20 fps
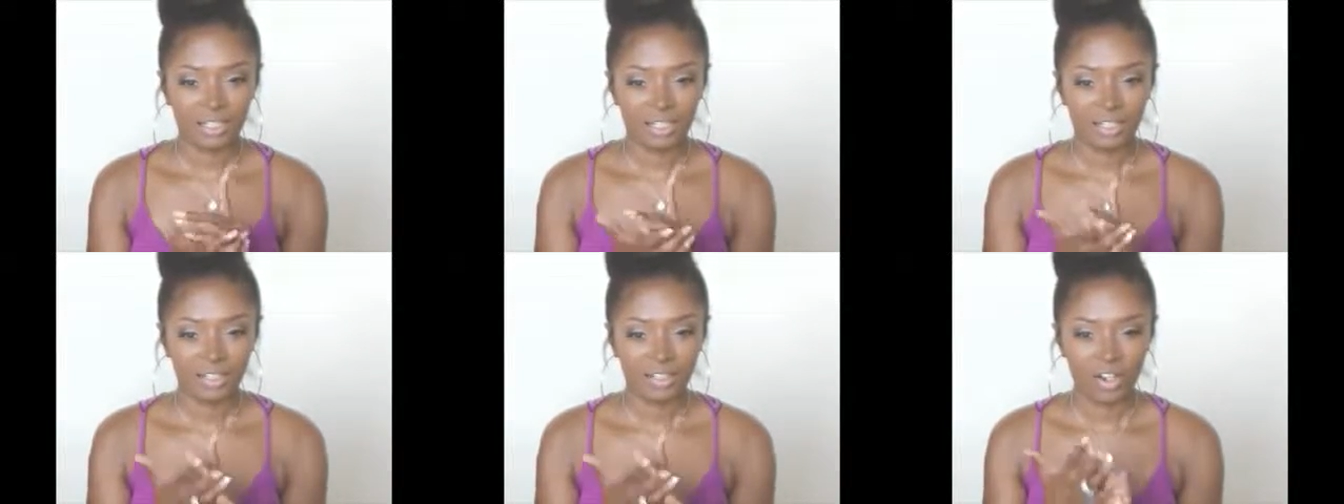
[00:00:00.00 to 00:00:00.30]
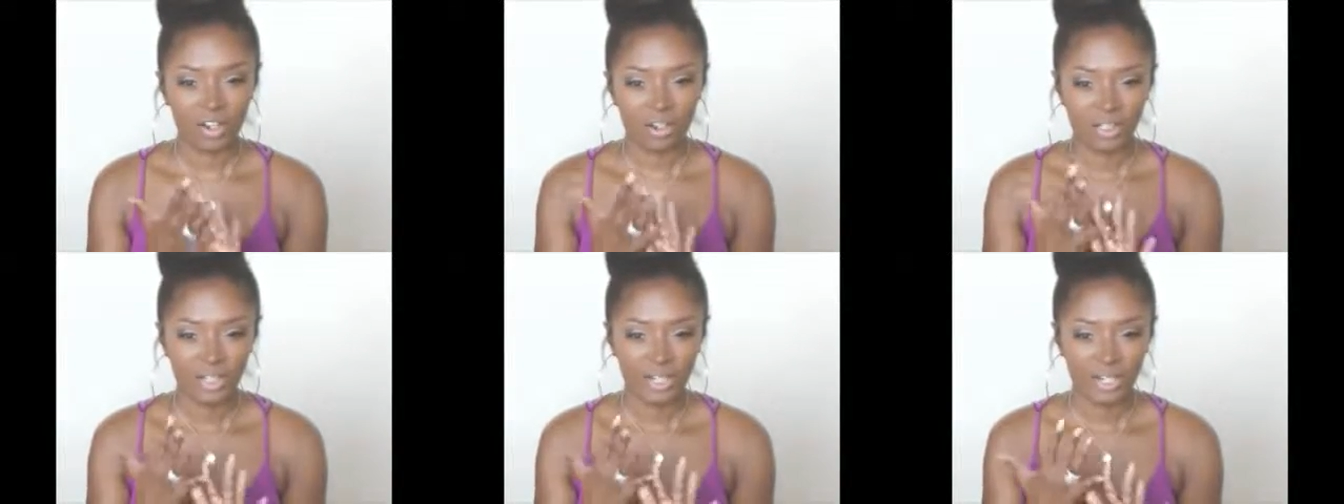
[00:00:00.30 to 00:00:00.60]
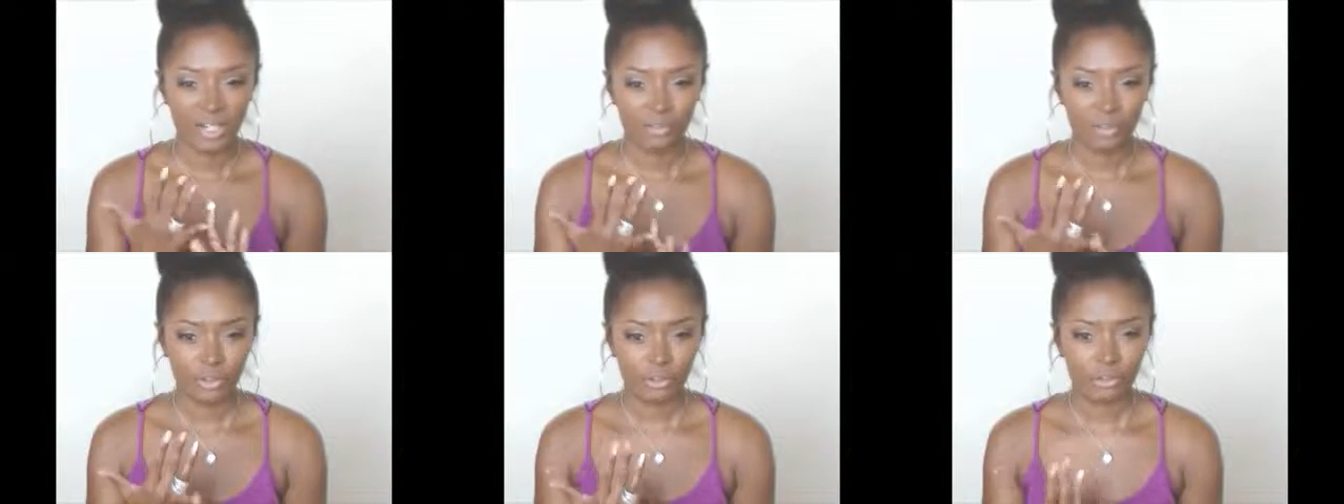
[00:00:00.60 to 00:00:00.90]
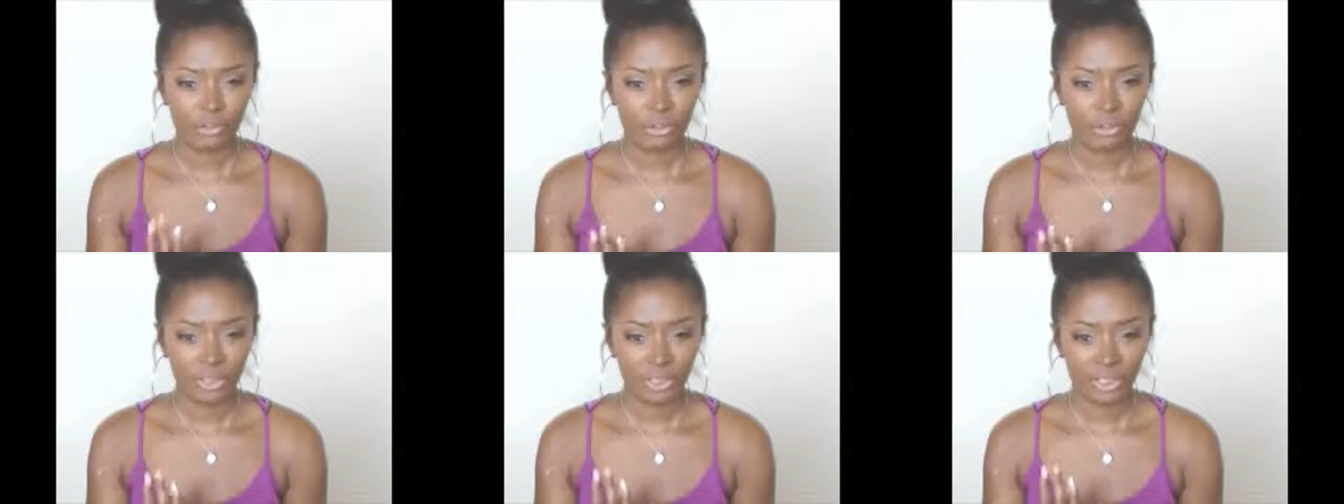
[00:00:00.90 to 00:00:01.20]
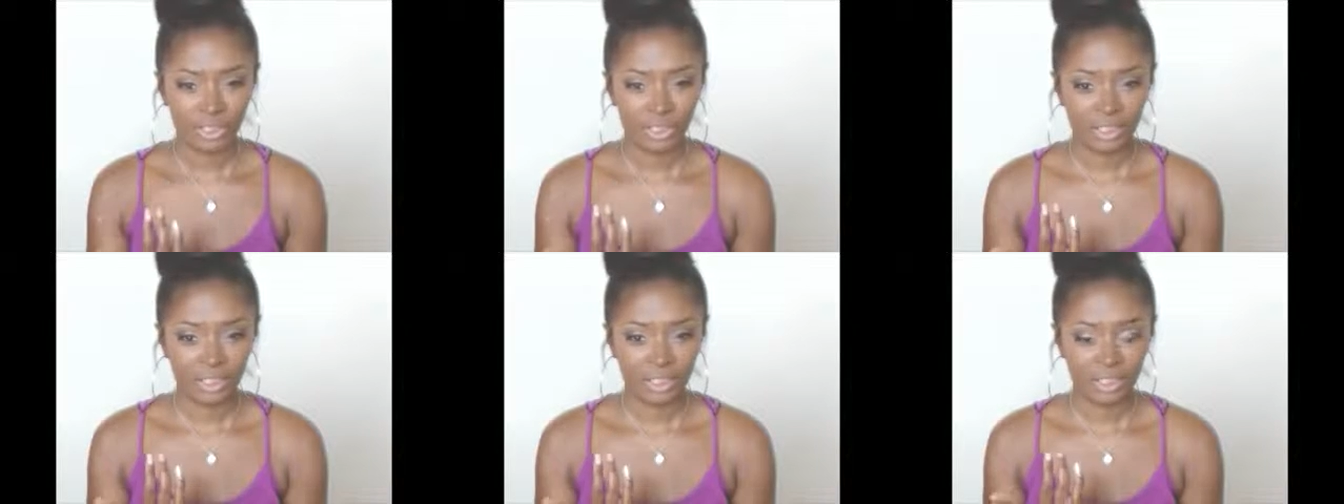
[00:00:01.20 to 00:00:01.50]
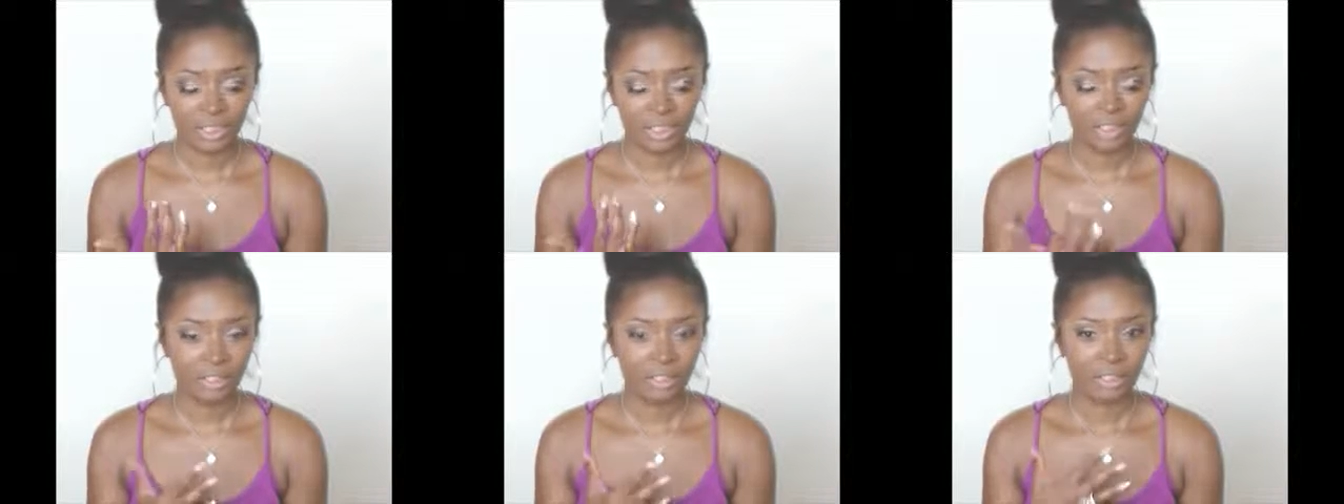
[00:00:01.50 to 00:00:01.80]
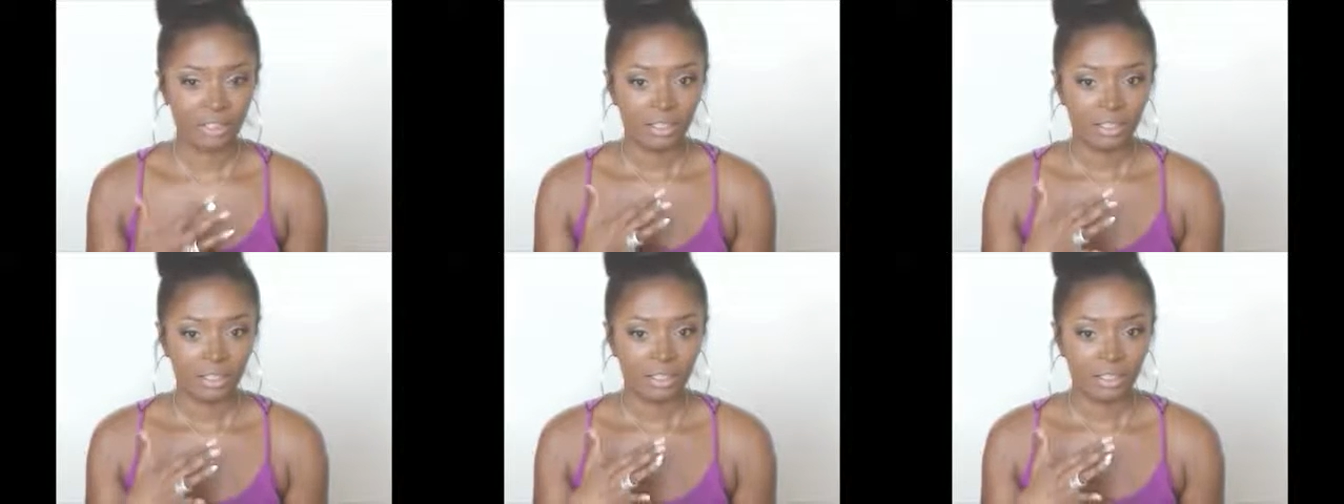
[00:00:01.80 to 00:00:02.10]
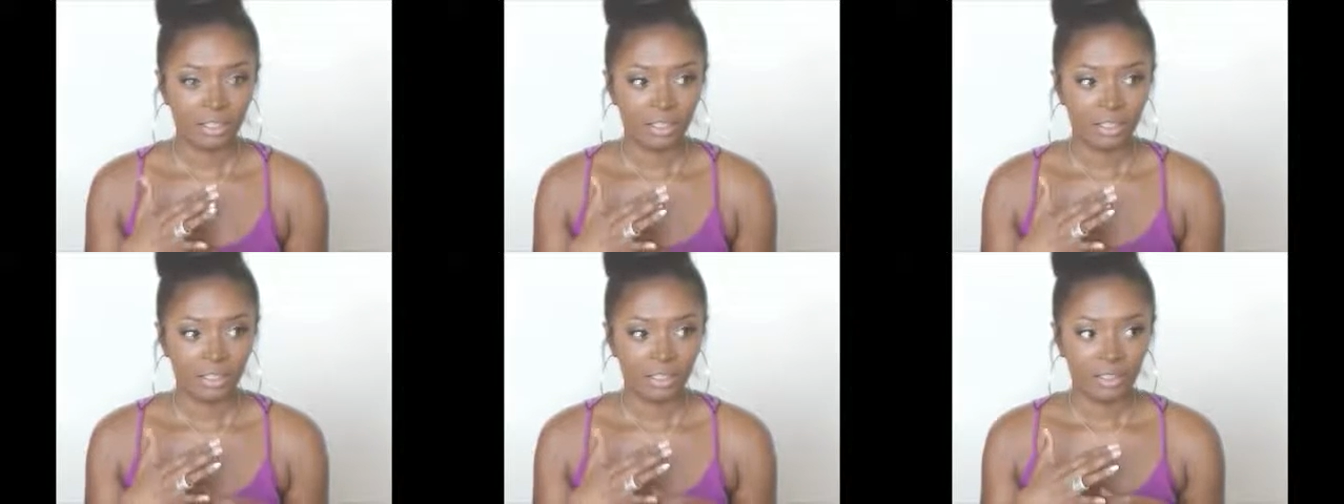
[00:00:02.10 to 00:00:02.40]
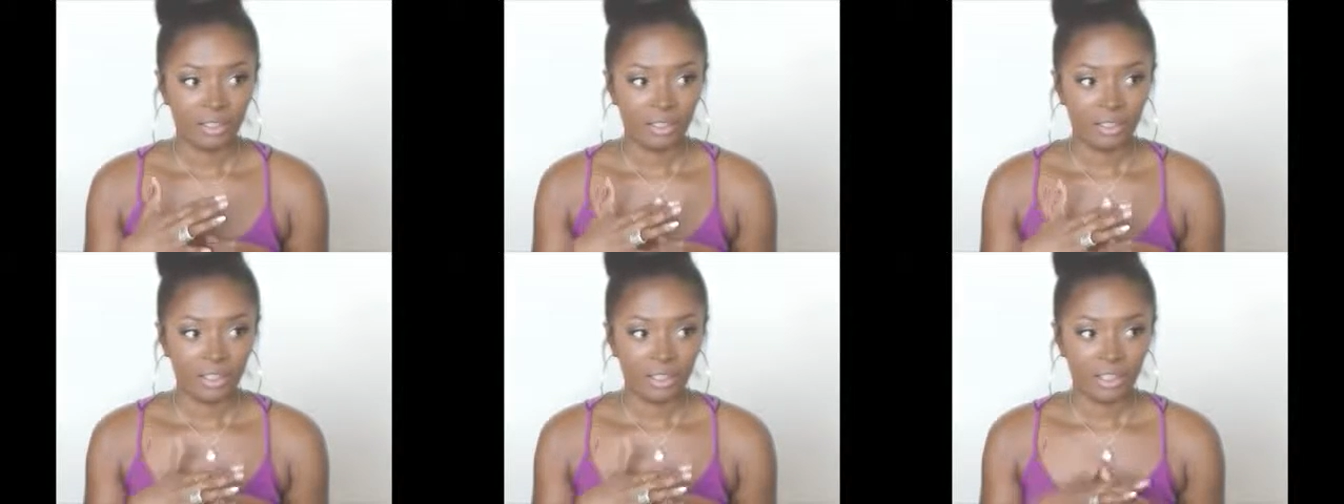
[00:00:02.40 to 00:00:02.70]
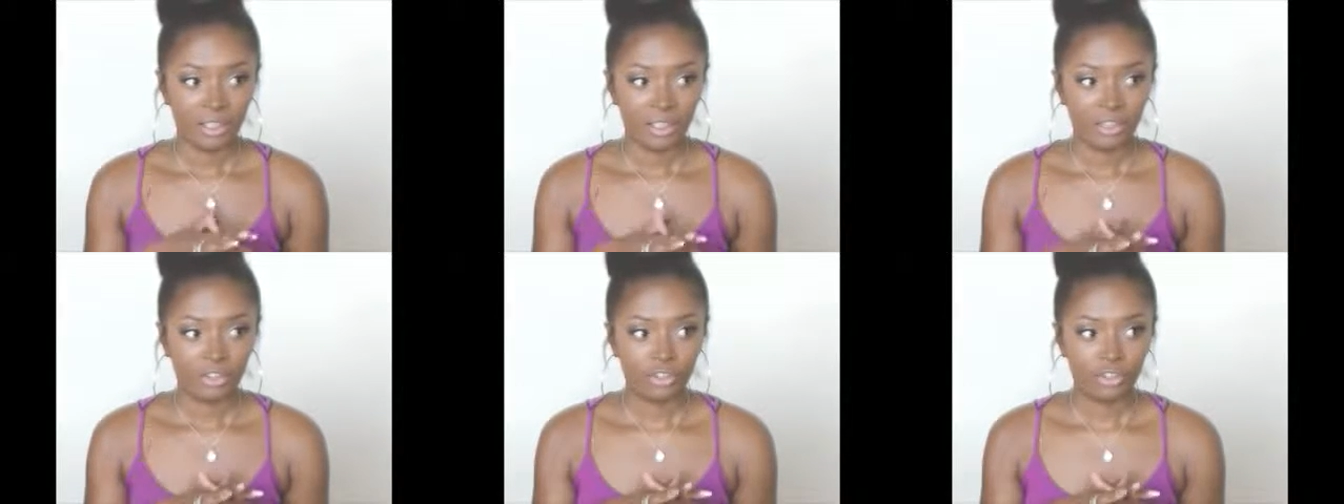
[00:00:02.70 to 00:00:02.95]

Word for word: they already have your book in there, mm -hmm.